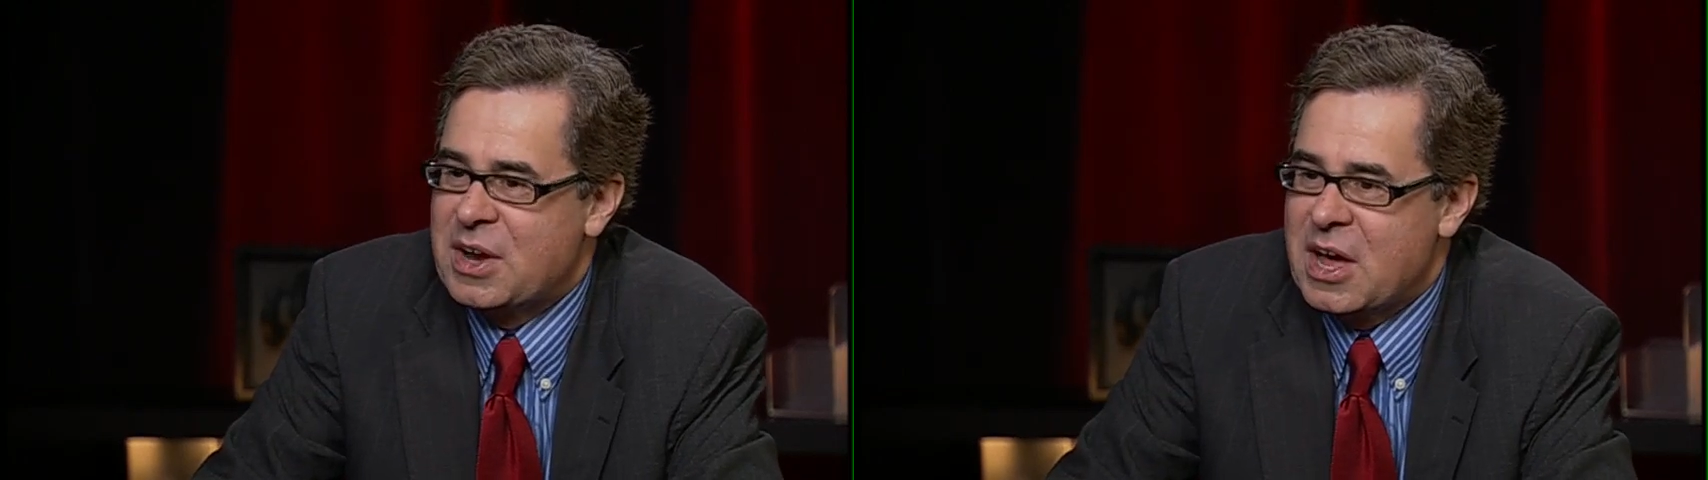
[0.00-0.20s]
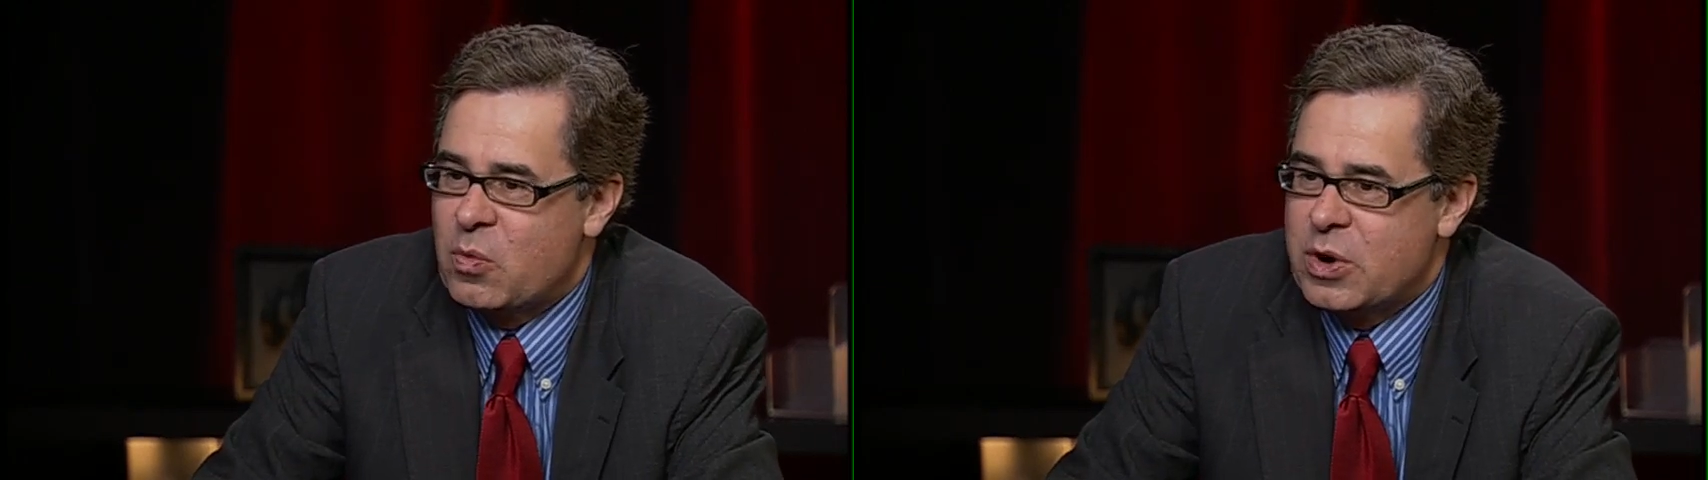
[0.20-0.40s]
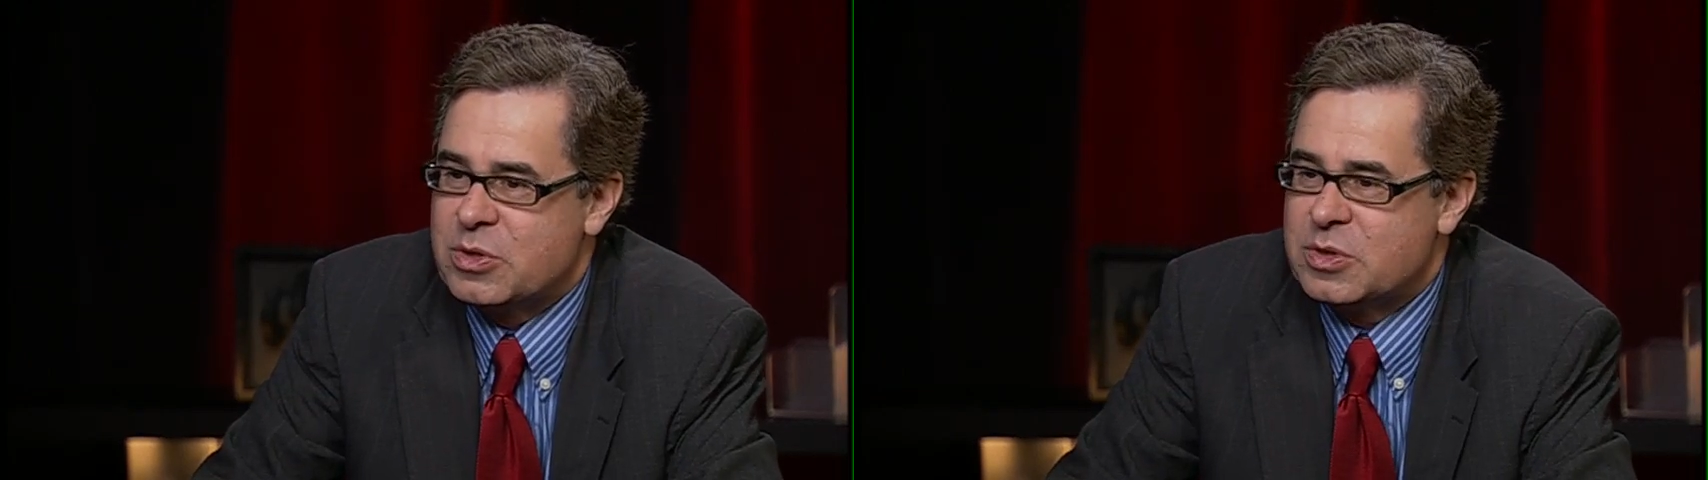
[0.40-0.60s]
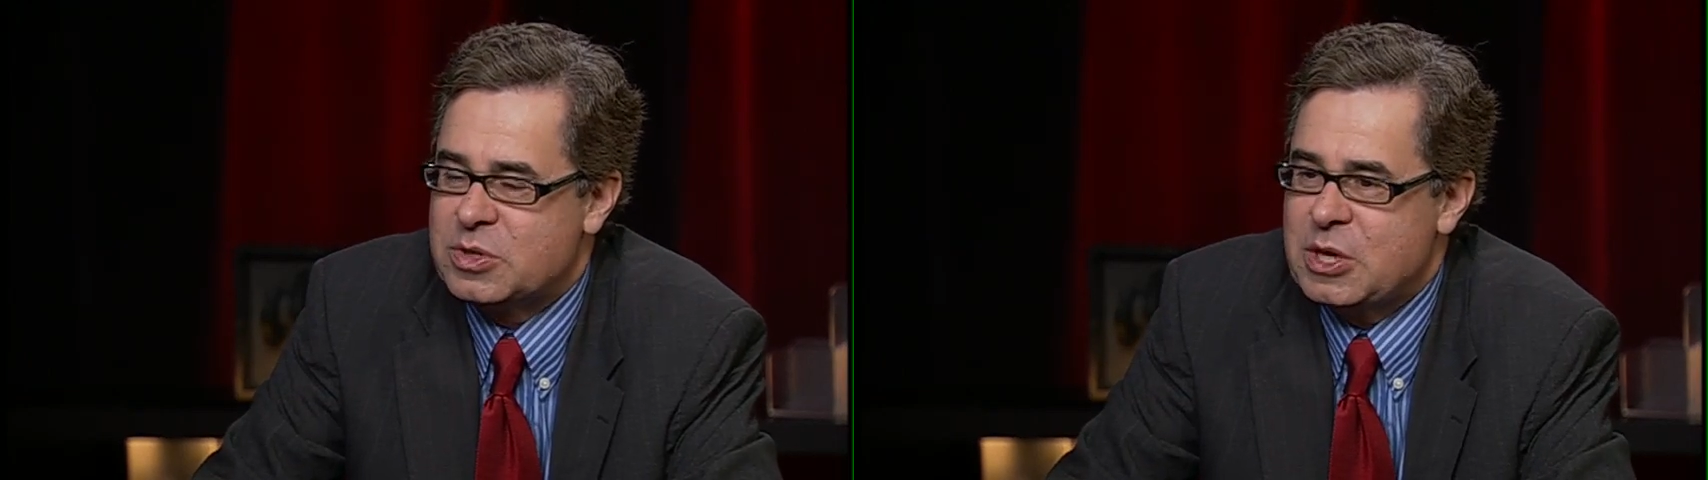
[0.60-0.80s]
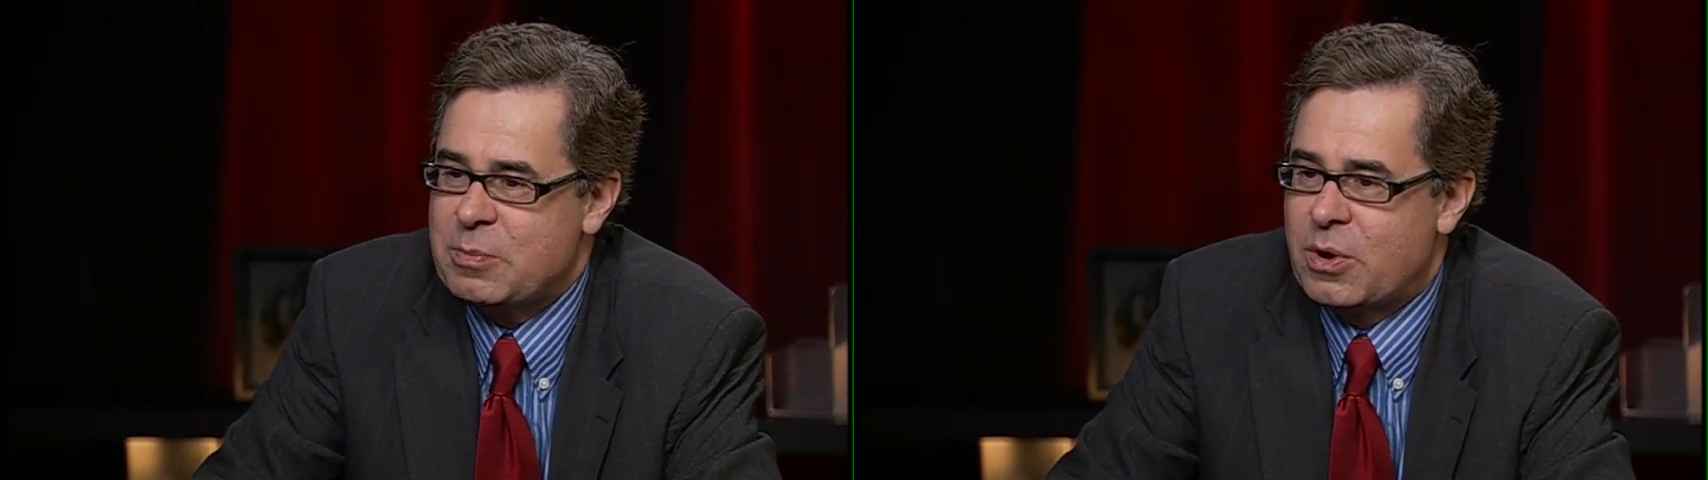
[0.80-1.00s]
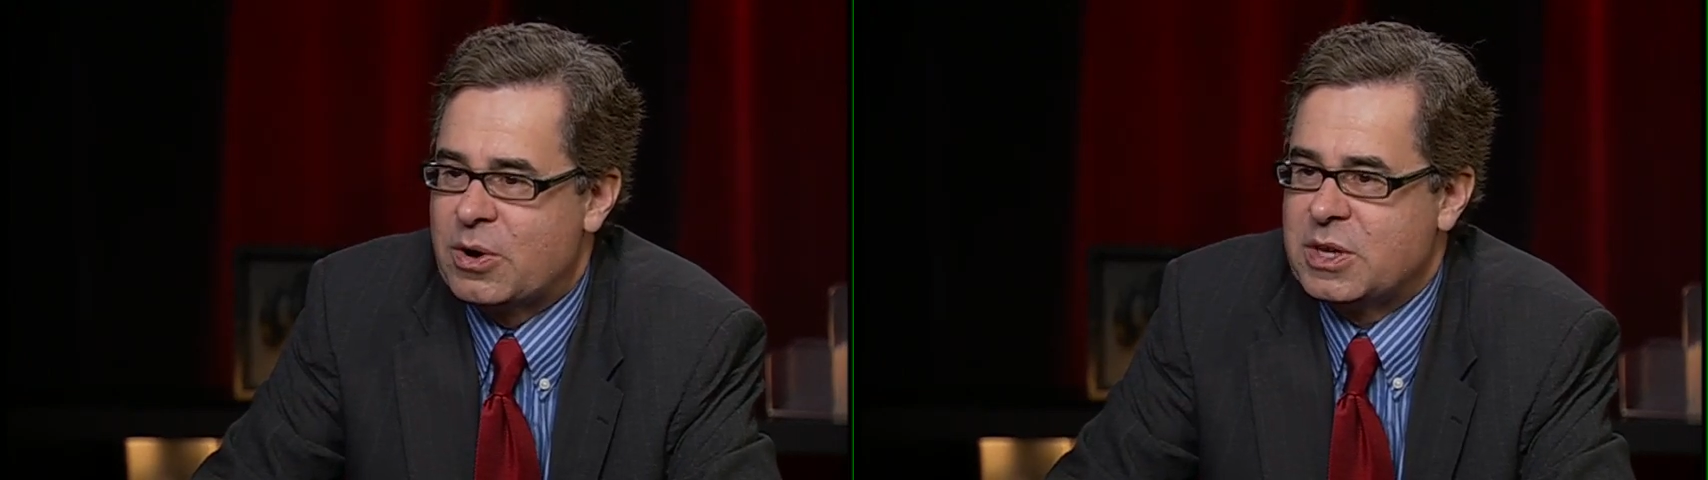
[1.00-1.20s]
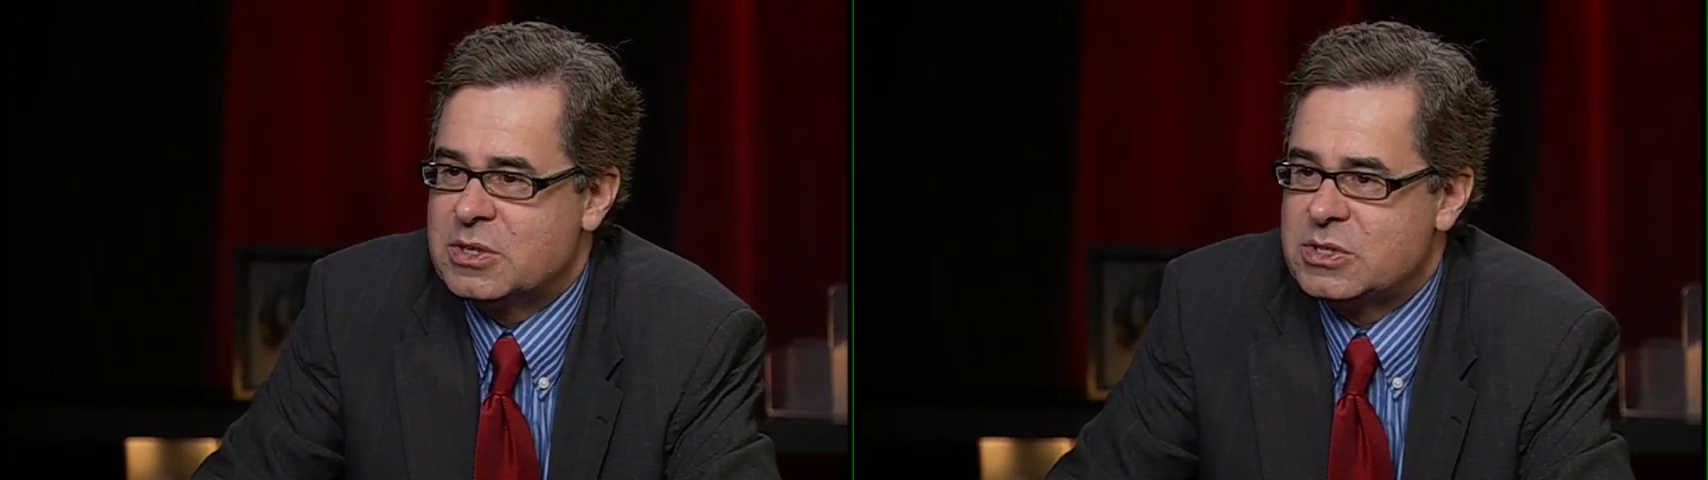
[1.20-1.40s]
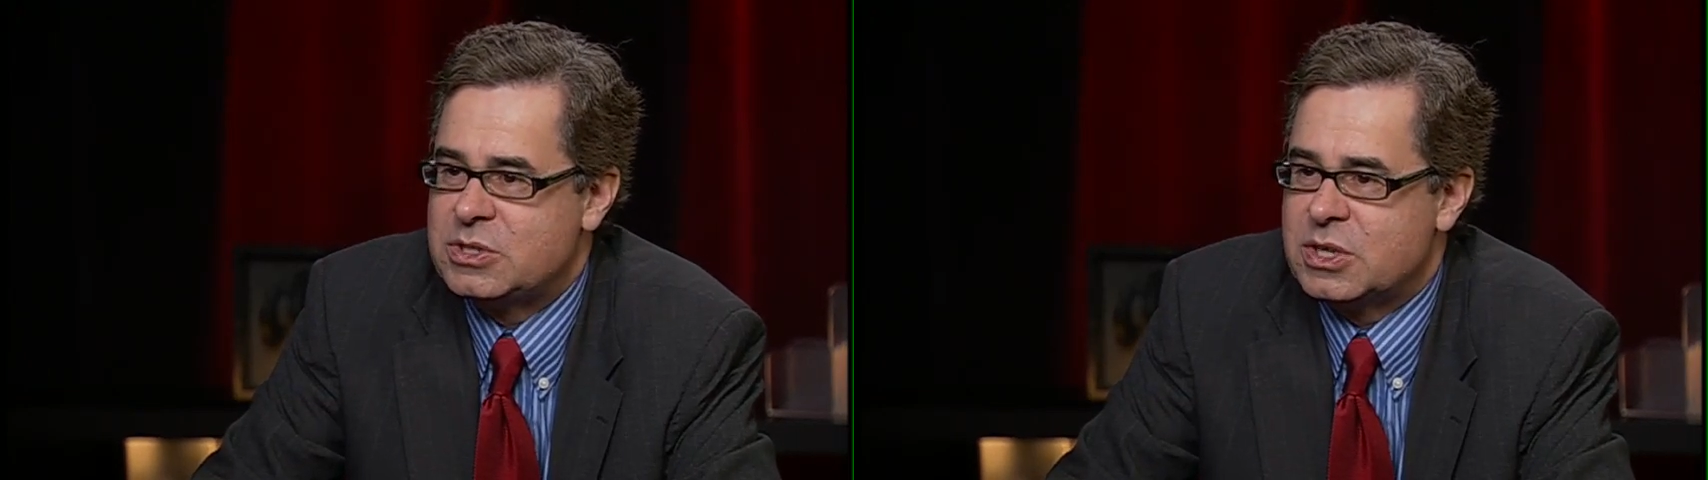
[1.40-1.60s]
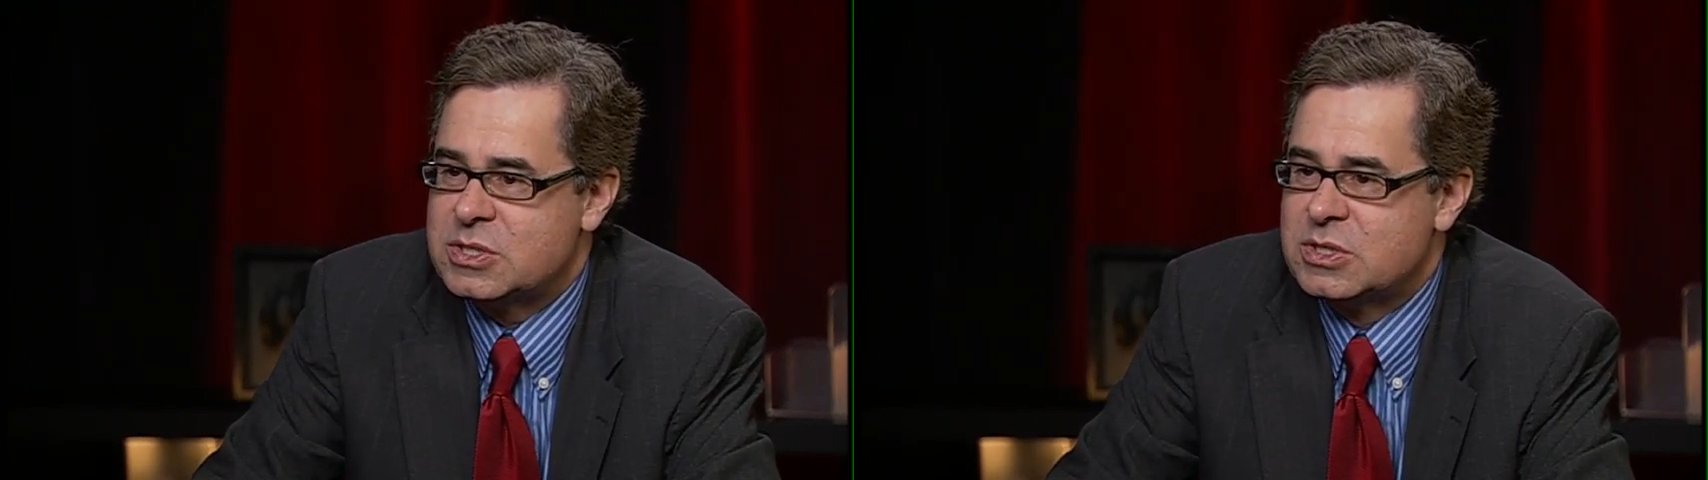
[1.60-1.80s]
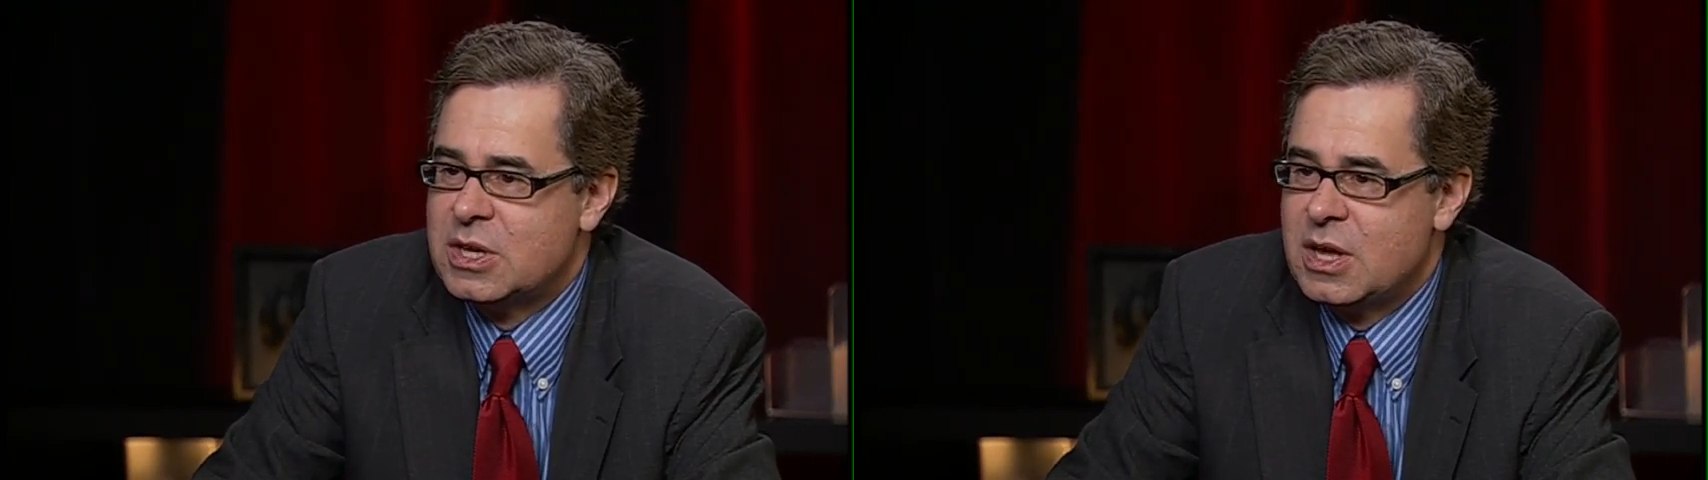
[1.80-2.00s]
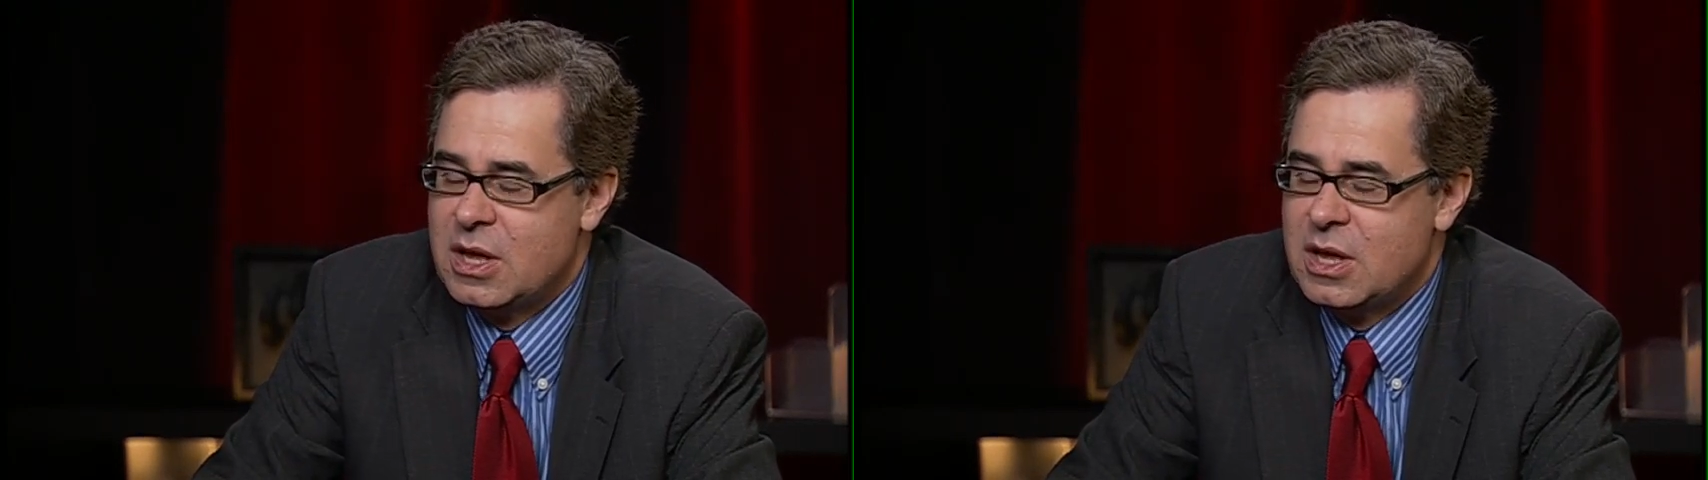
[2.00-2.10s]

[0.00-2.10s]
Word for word: now whether the Tea Party is just